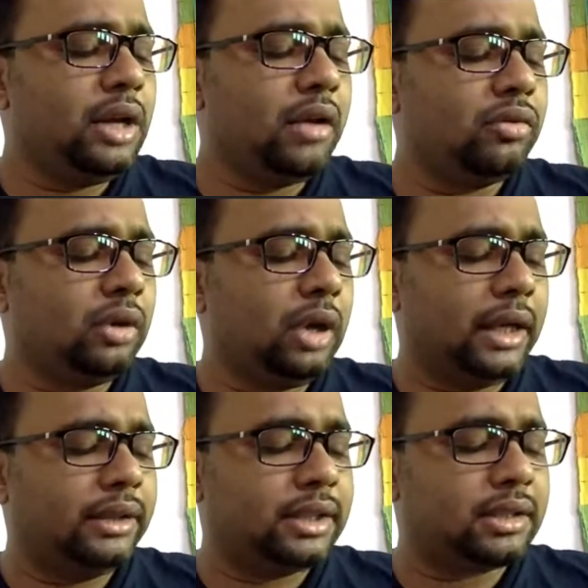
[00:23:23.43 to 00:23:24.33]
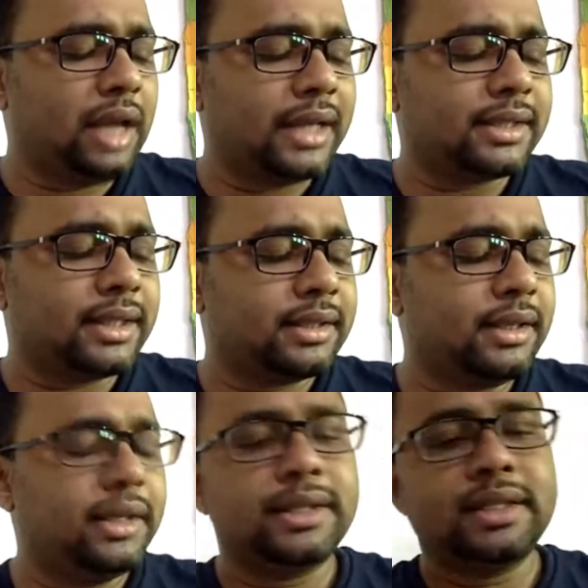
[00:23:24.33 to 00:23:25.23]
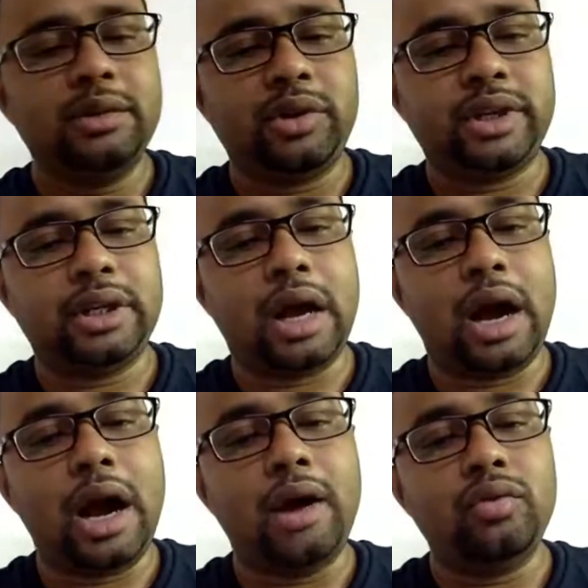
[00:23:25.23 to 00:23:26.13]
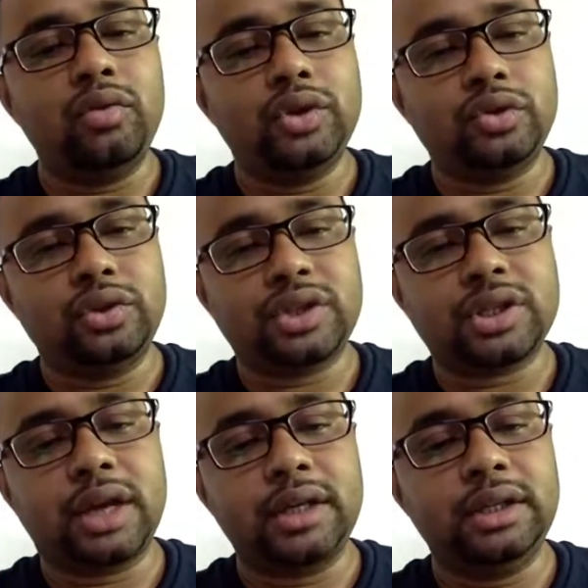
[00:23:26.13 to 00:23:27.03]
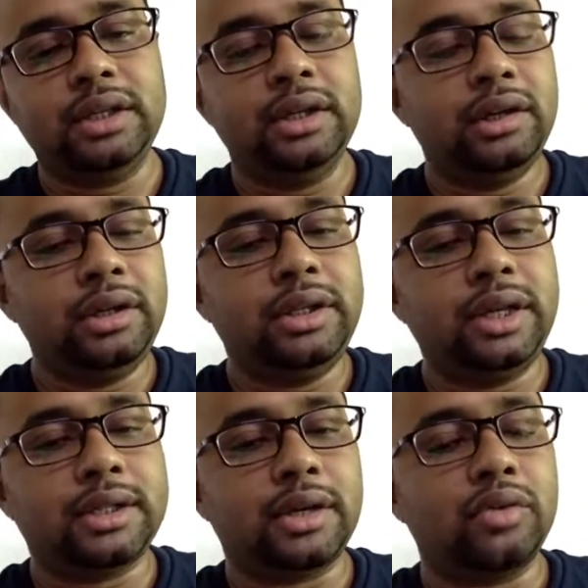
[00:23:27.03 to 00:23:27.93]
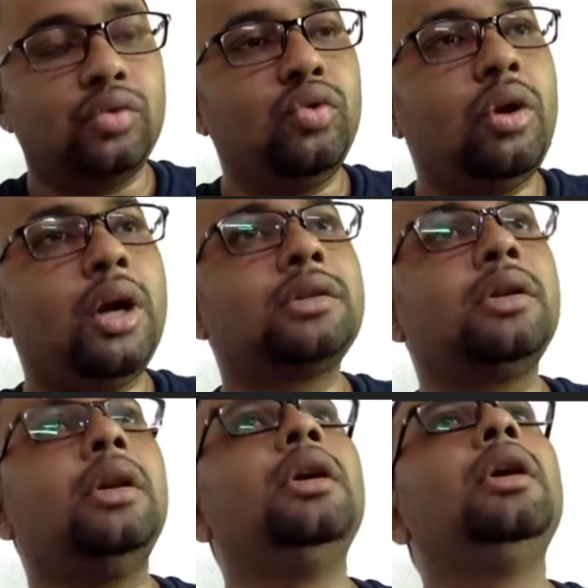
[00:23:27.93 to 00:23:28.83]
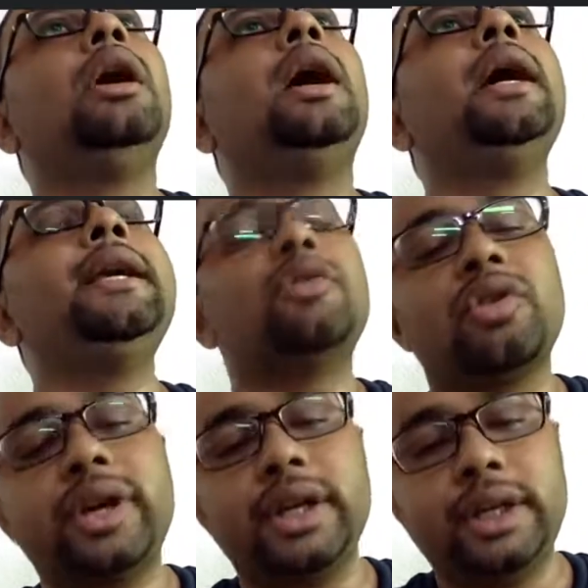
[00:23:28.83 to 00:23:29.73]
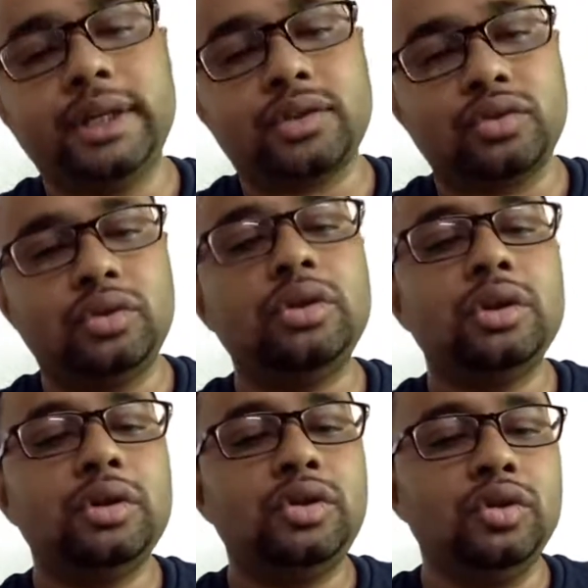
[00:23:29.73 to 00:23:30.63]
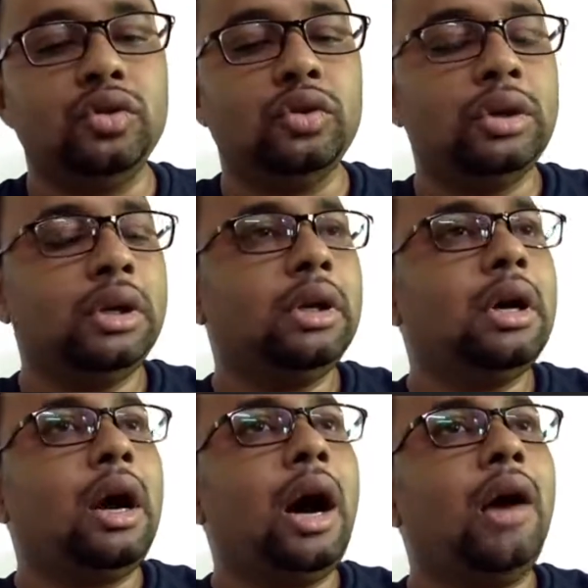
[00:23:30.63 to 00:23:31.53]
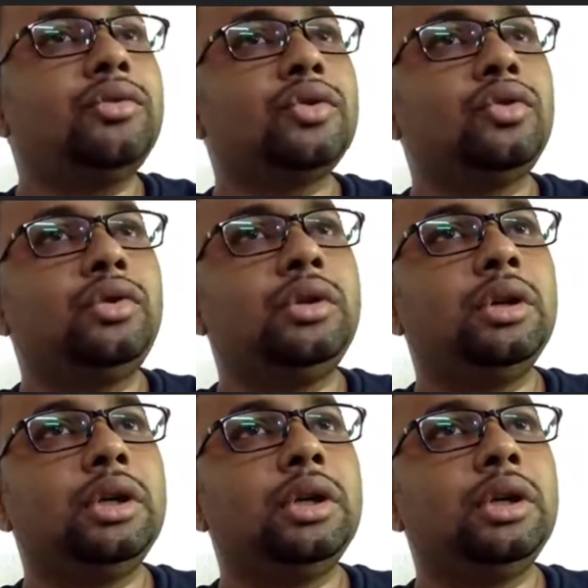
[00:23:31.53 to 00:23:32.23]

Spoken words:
Now, this last section is devoted how we should study literature, what eco-critics should do, how should